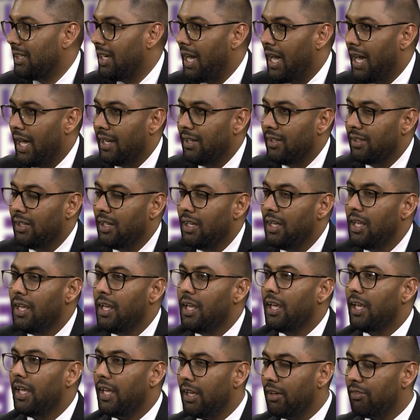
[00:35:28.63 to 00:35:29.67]
And
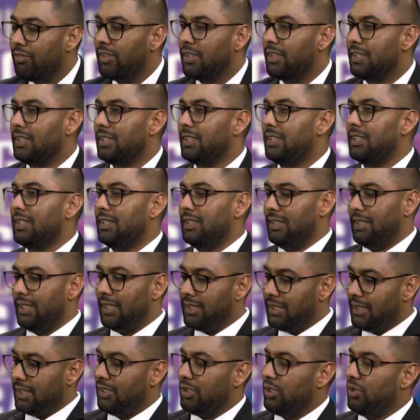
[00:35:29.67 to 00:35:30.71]
if it is
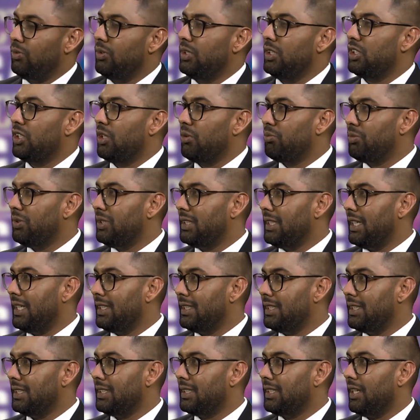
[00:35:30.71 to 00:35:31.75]
this situation
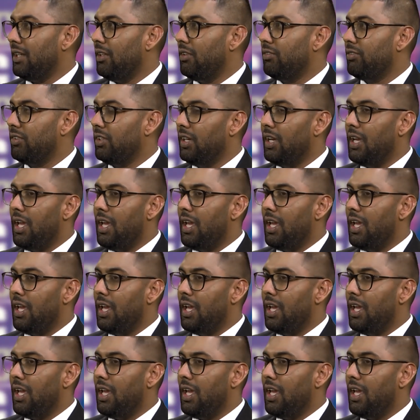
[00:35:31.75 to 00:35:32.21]
presents itself